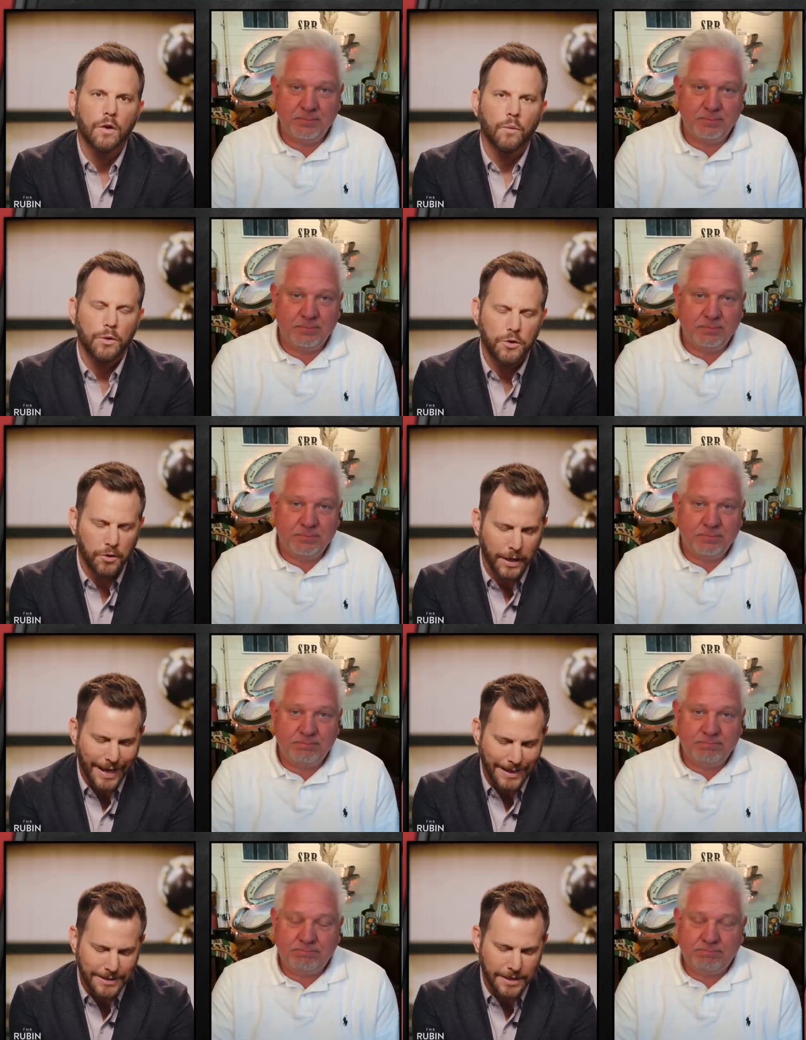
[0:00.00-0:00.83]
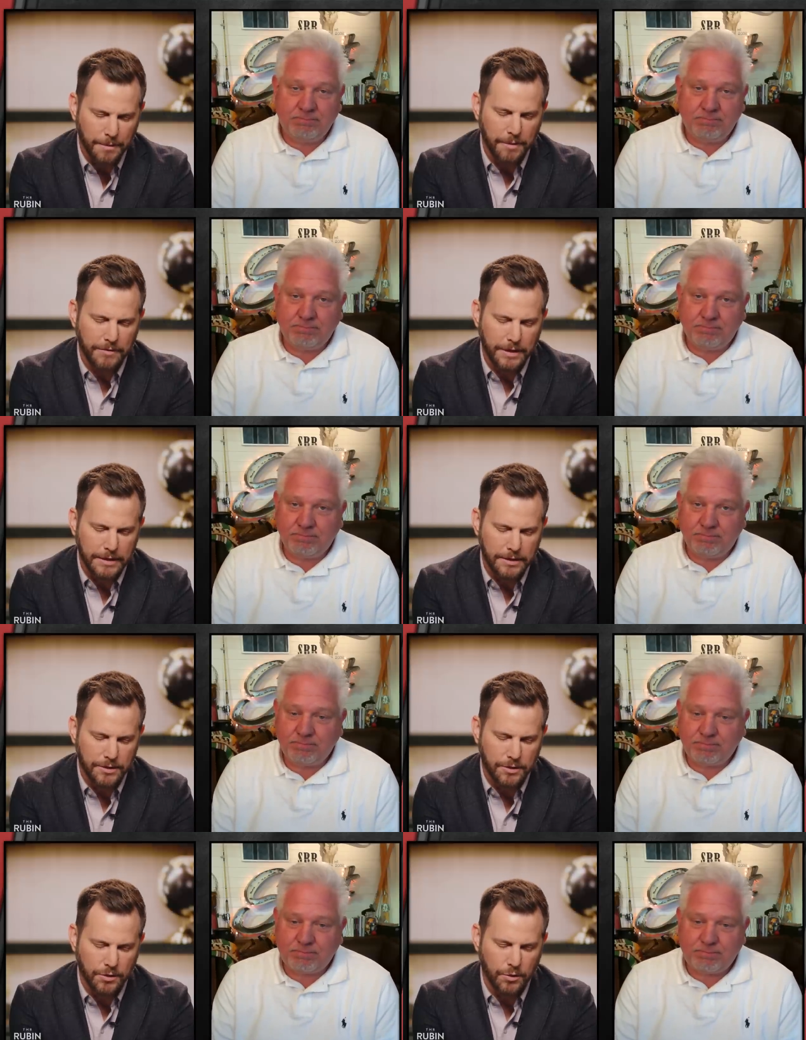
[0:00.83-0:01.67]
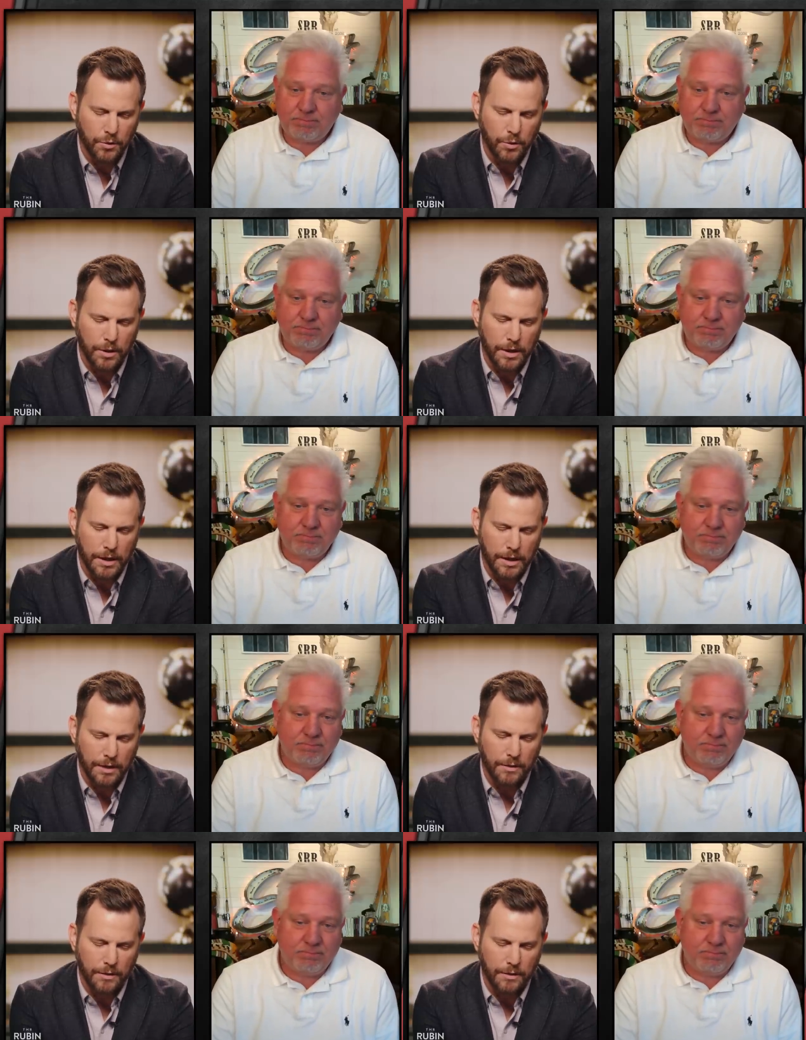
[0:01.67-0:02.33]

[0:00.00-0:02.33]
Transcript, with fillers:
Speaker 1: Would you connect some of this to uh,